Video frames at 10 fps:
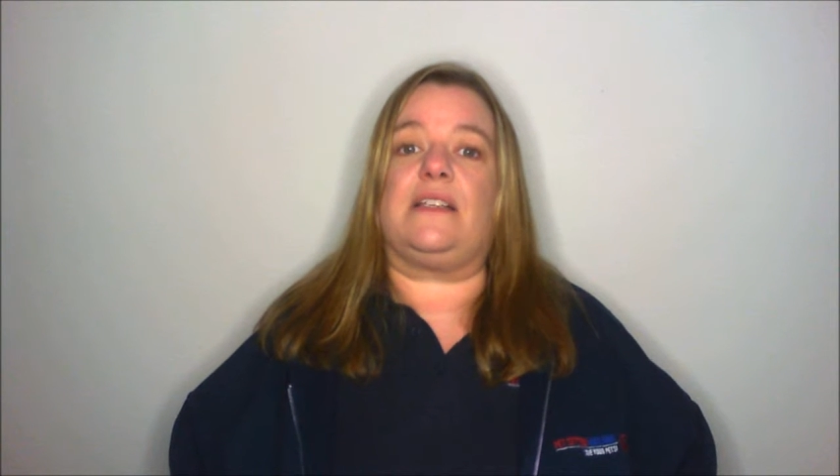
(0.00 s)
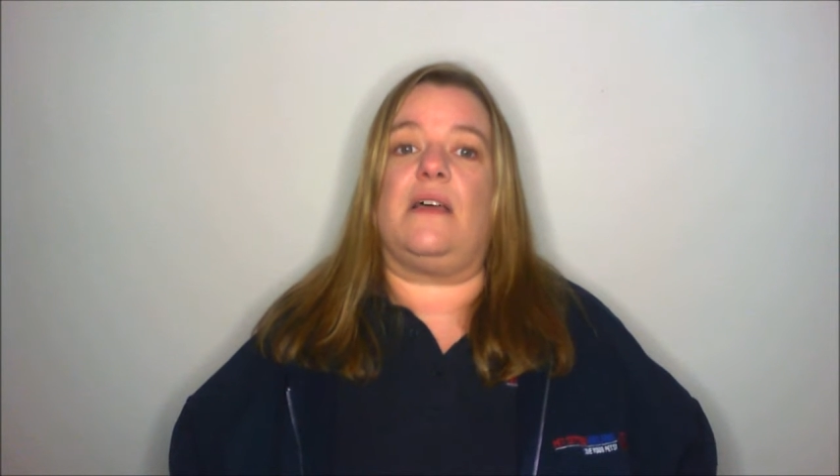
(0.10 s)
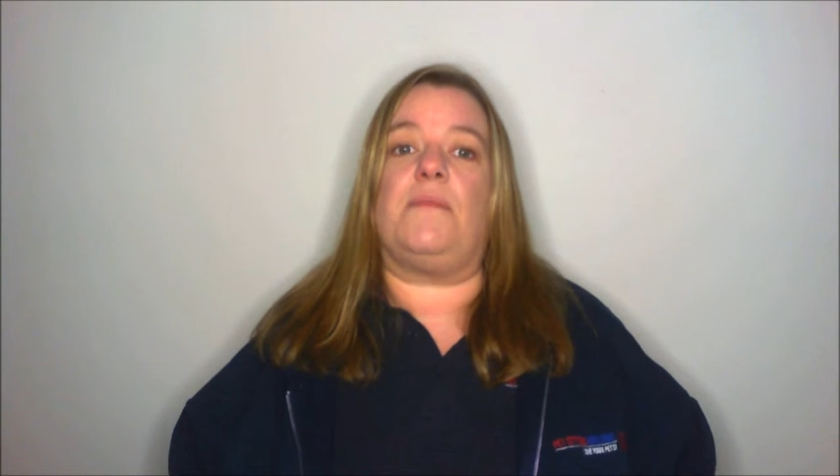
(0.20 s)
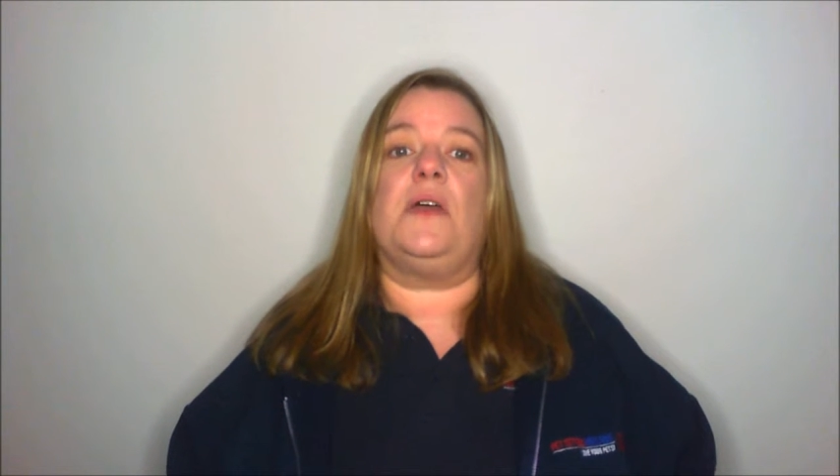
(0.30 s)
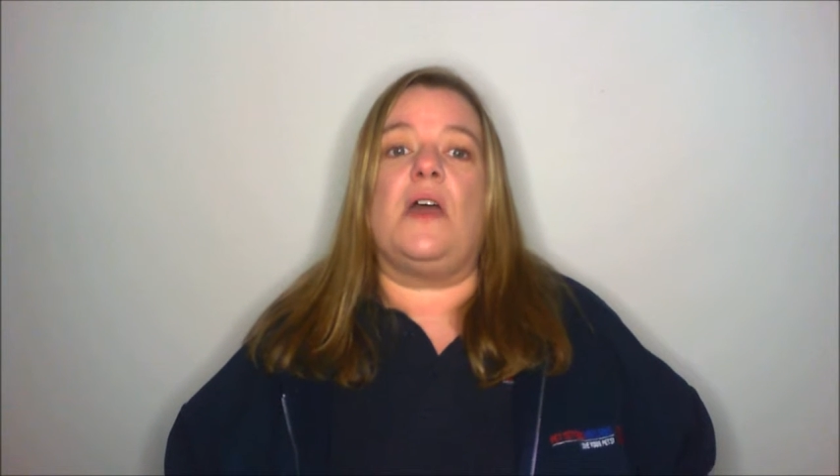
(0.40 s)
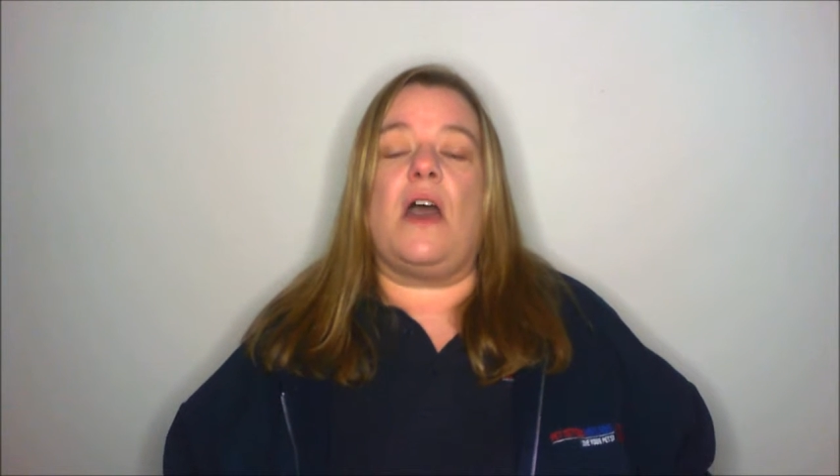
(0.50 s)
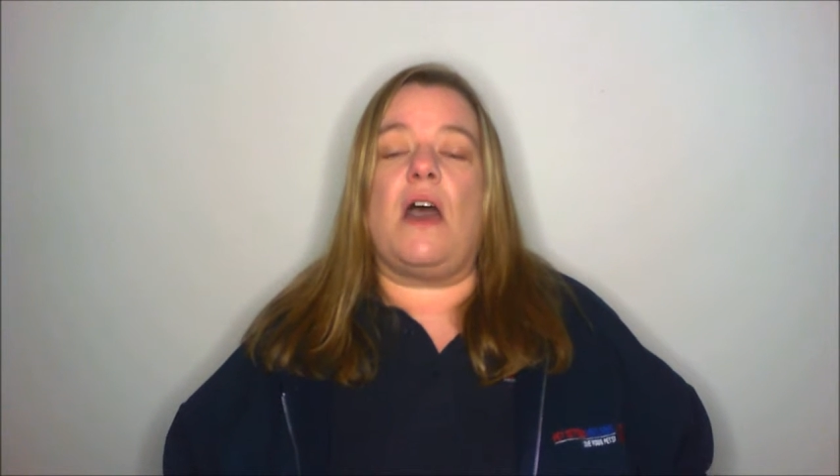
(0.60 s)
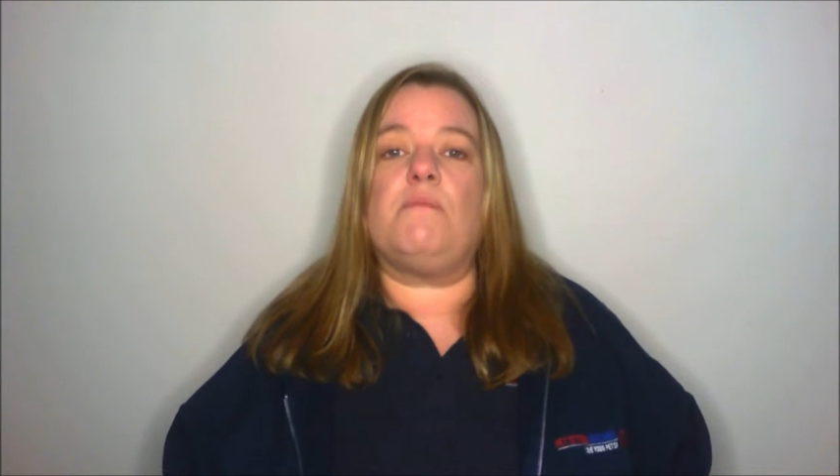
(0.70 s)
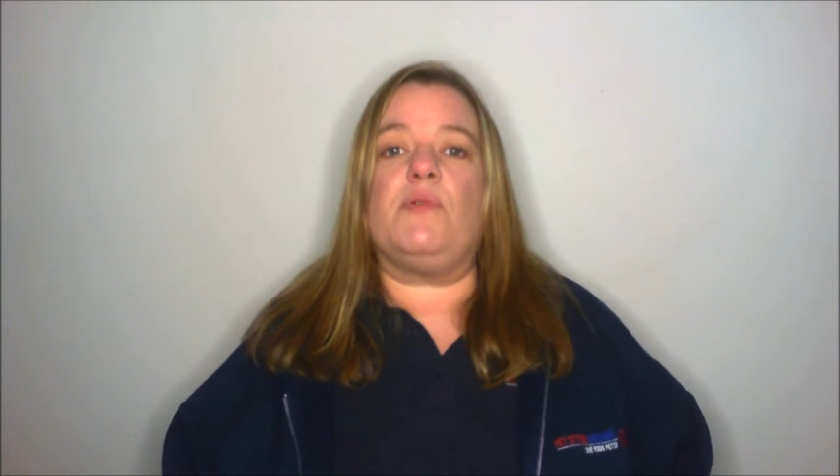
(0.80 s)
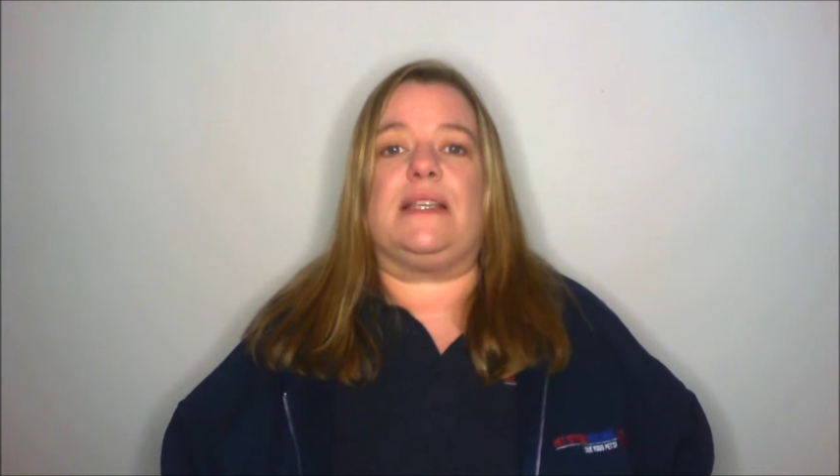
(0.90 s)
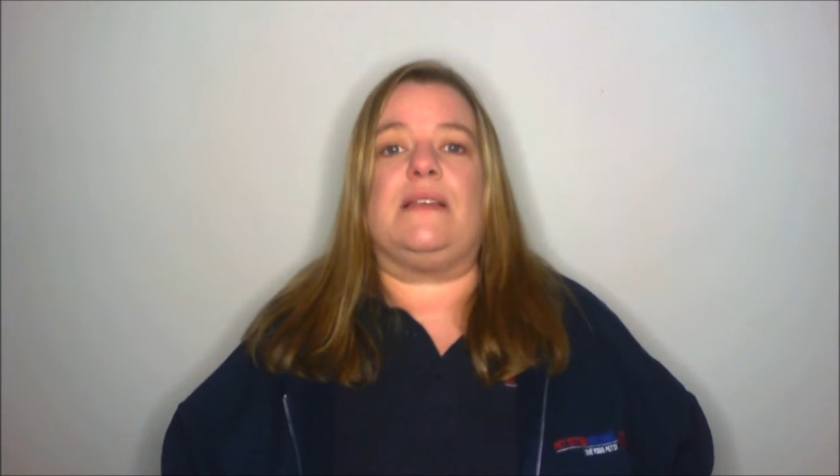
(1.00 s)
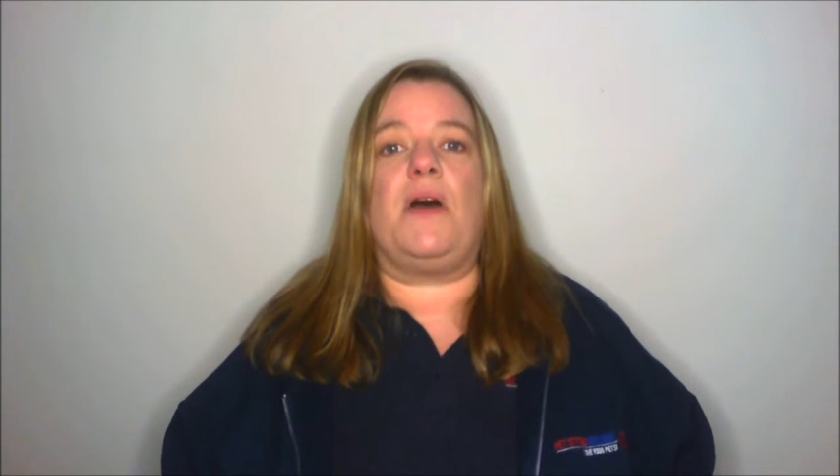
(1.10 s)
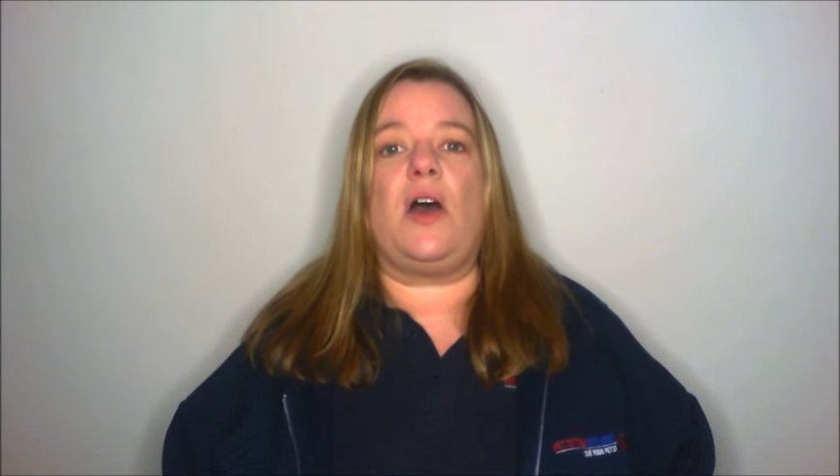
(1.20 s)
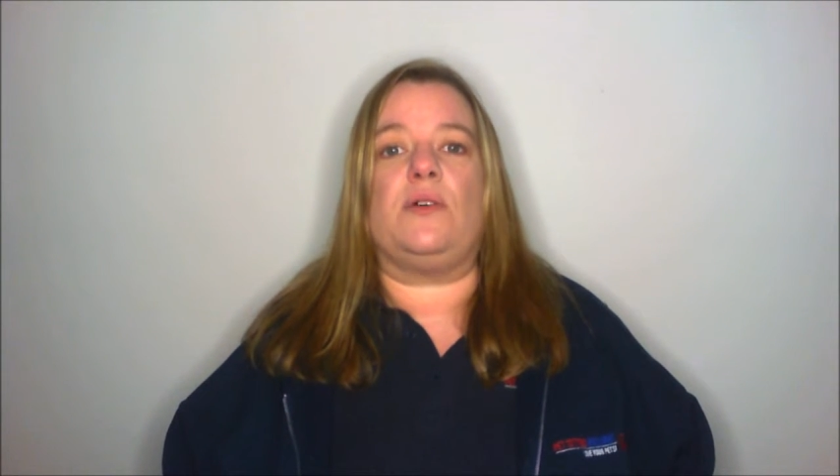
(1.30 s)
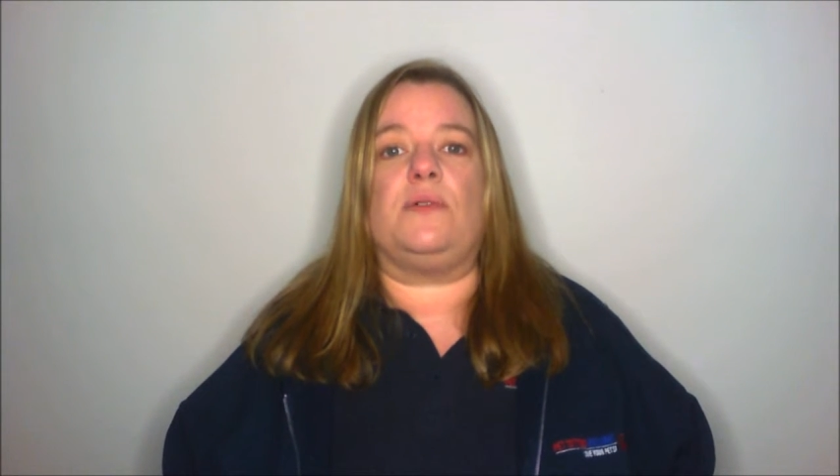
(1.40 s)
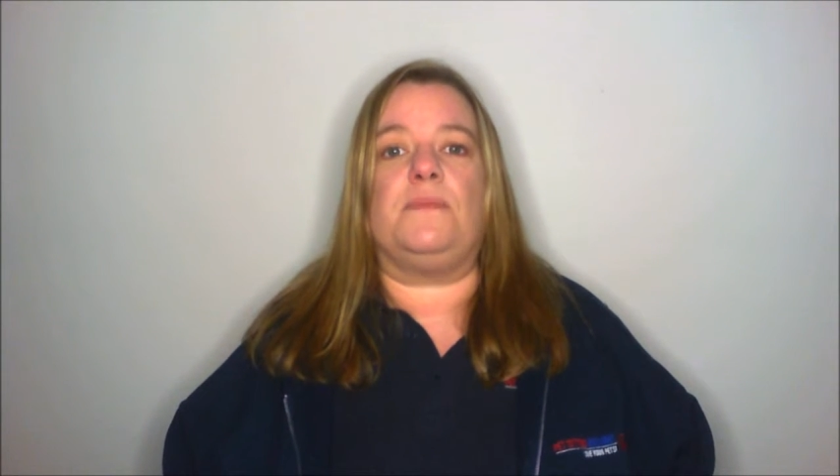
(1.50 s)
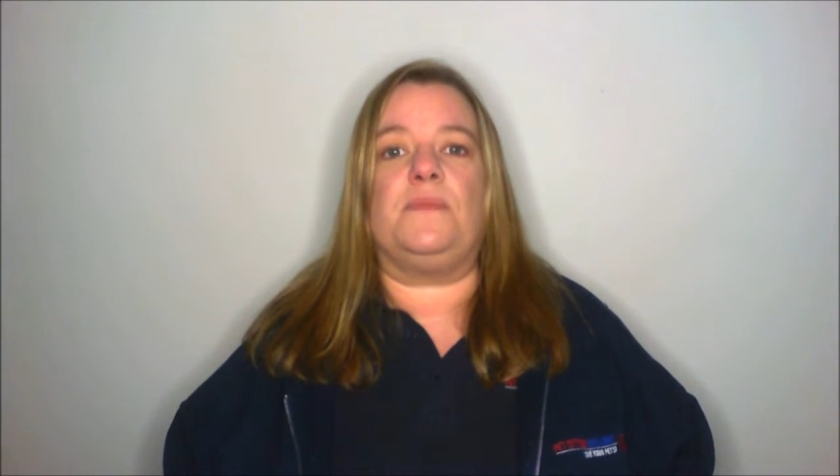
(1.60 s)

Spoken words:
them and bring them home.